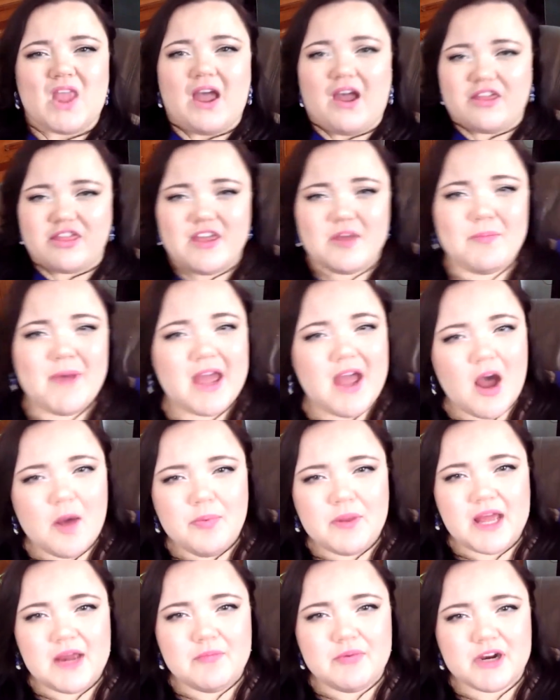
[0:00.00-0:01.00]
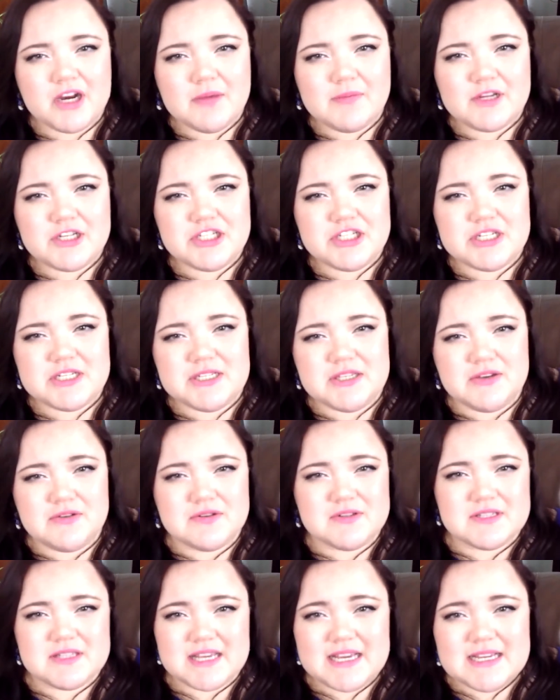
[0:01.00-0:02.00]
I think my upline pretty much just
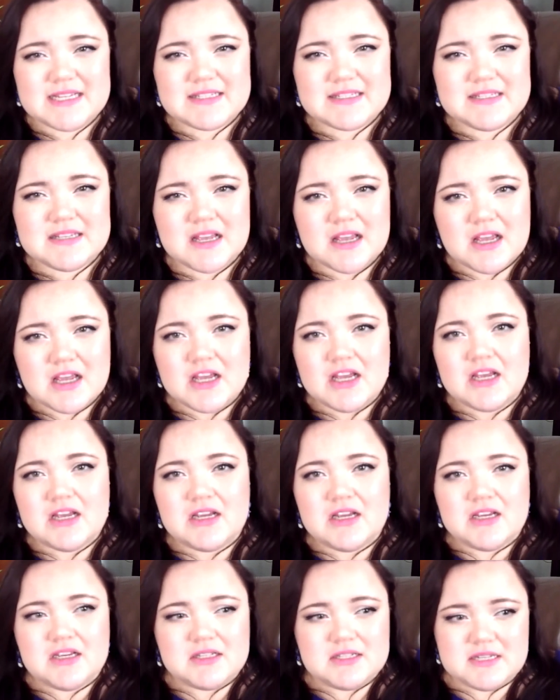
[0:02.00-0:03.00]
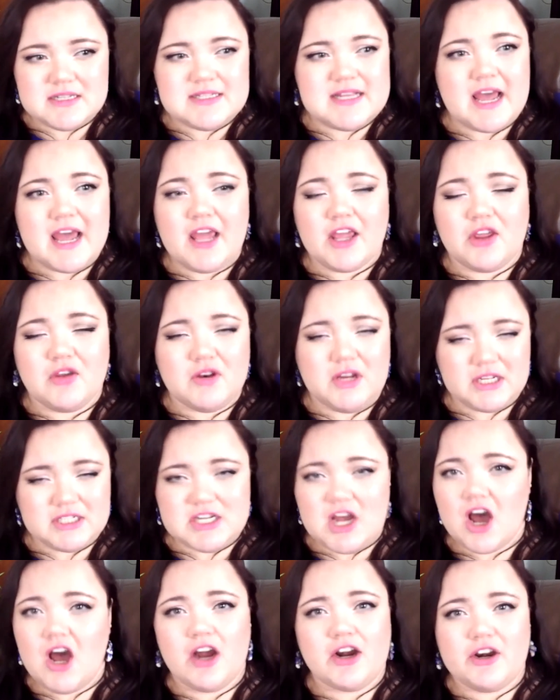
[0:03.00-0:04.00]
used this to say you need
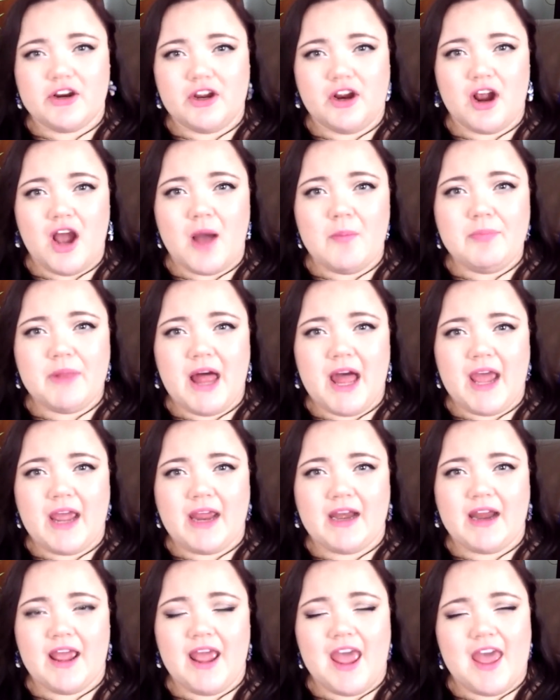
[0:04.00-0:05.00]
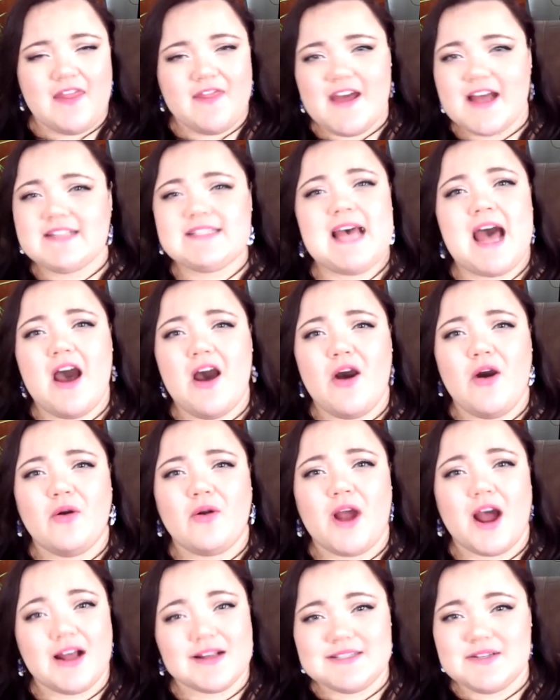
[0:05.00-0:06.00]
to honor your upline, and that's how
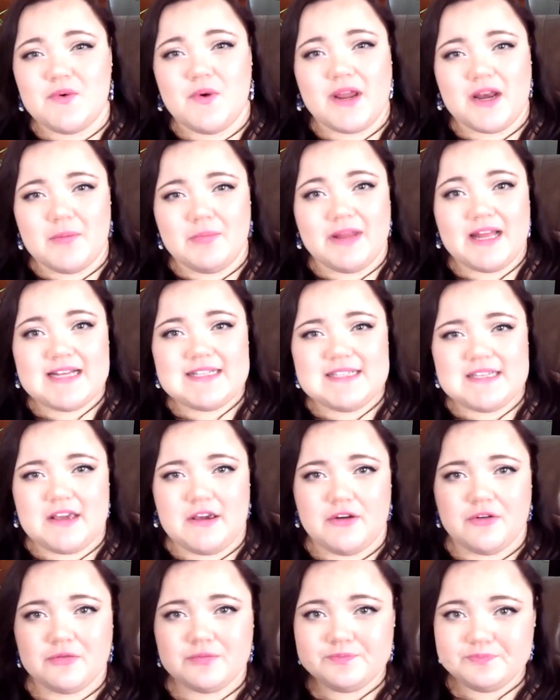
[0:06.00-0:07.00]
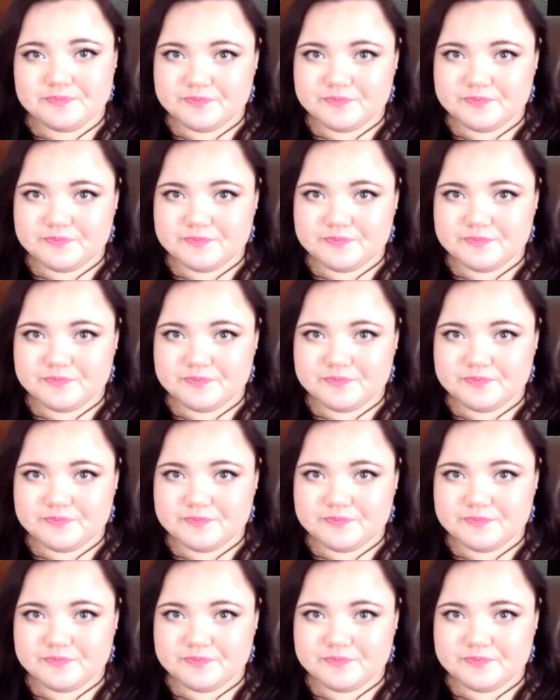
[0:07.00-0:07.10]
God's going to bless you.